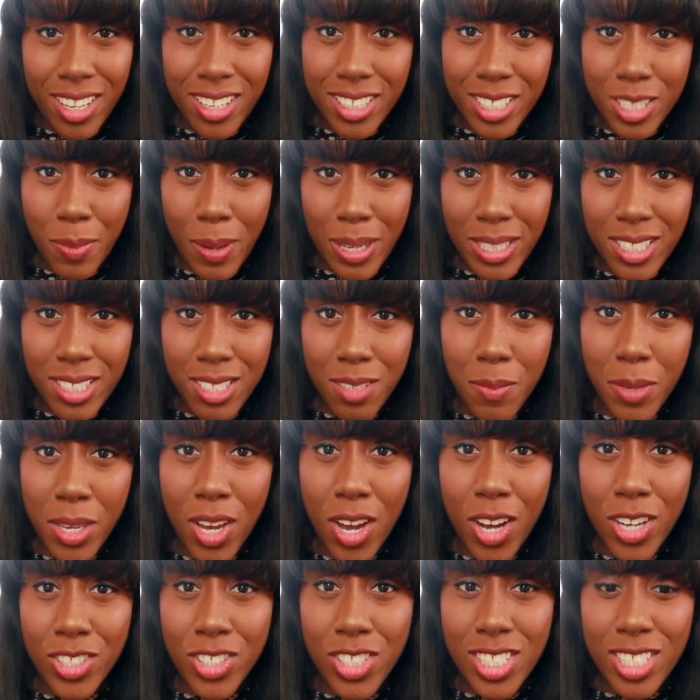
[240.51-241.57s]
unexpected to me
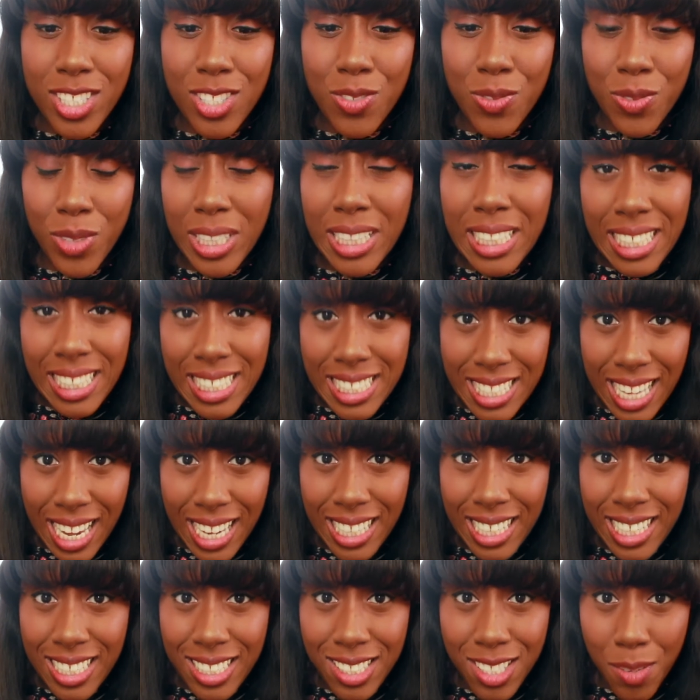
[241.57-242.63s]
are just really
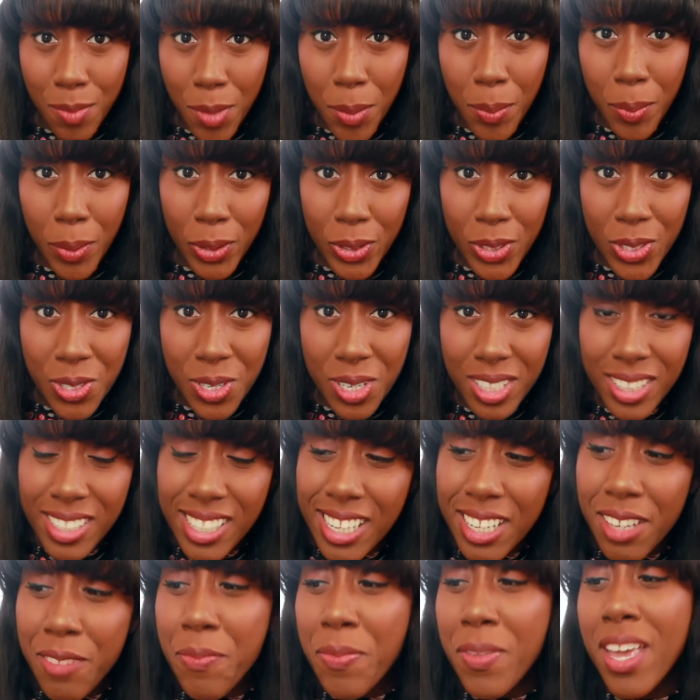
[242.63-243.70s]
exciting to me
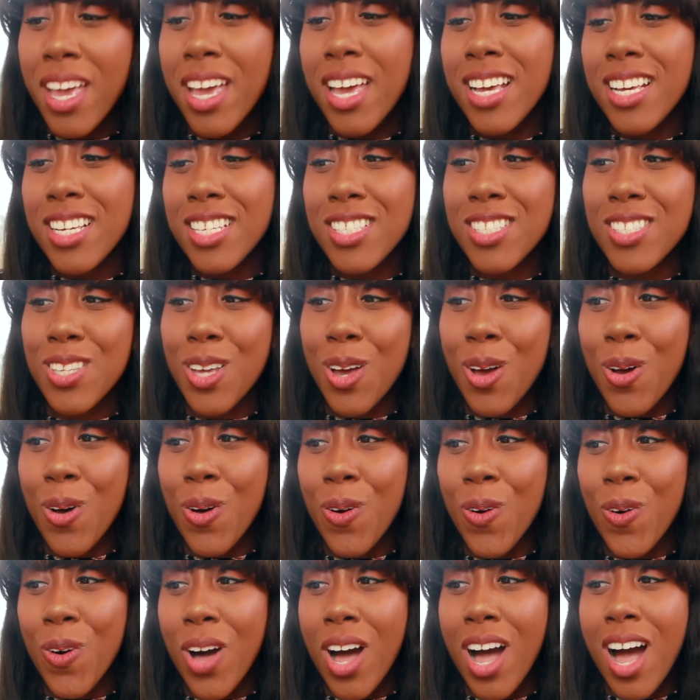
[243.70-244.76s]
personally. So
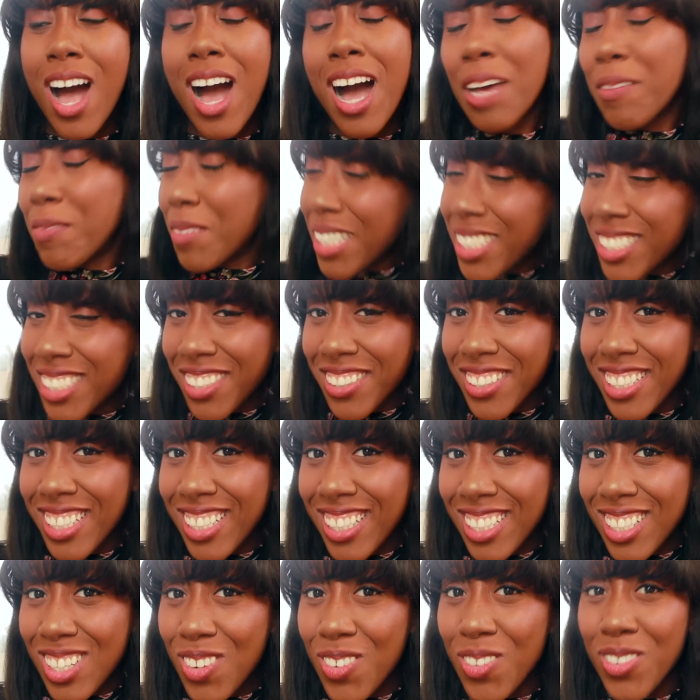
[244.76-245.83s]
I'm
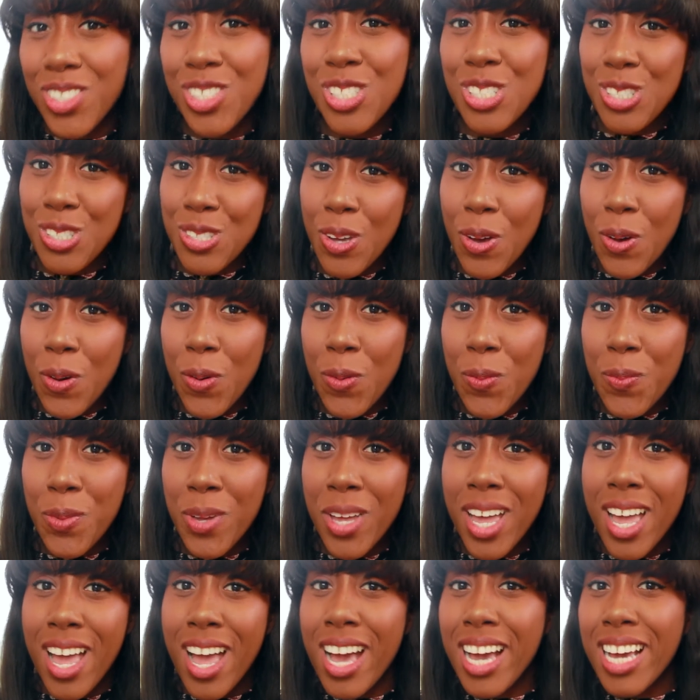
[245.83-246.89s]
Nigerian, which is dope
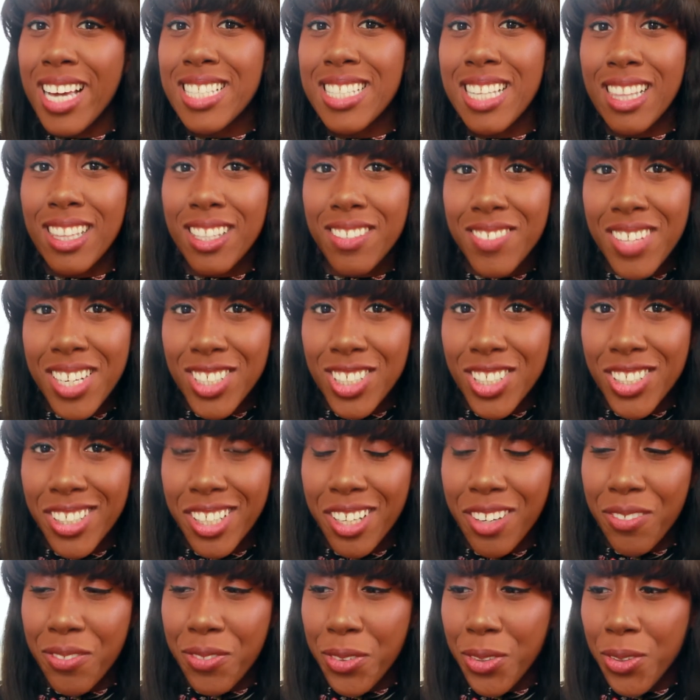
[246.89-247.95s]
because I love
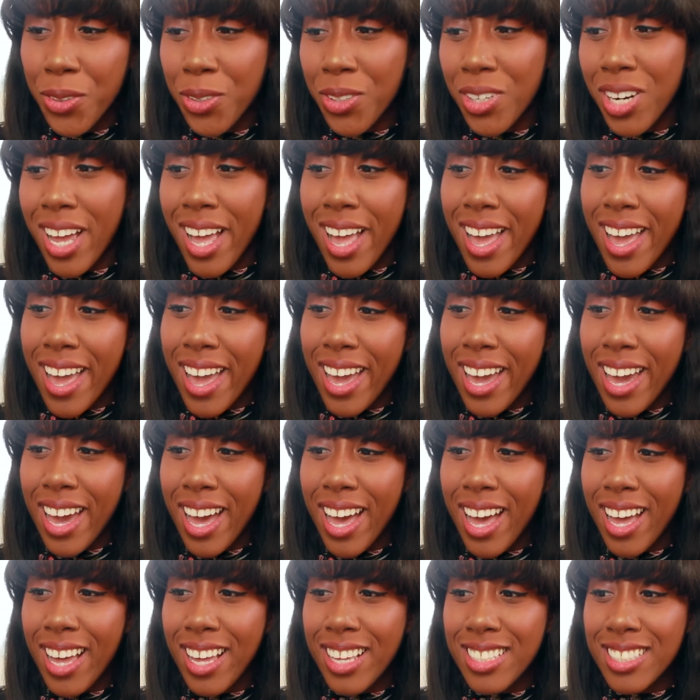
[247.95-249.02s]
Nigerian food
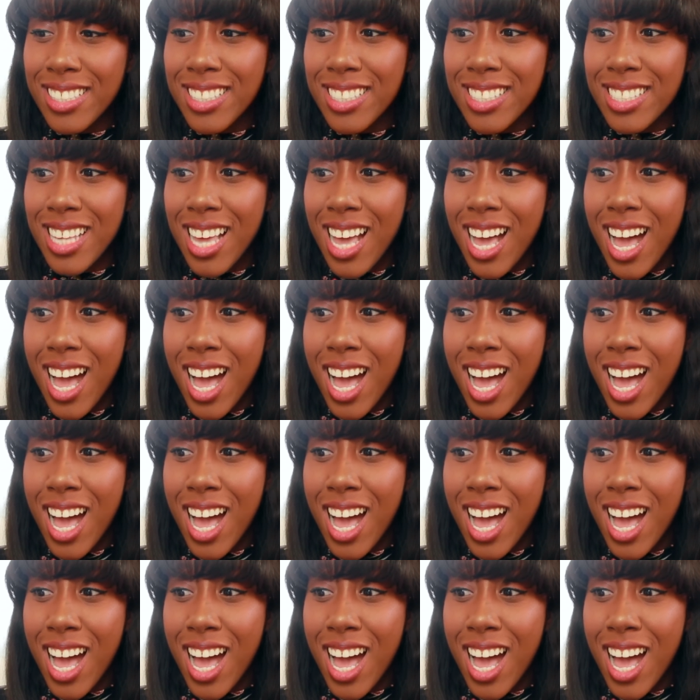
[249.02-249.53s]
and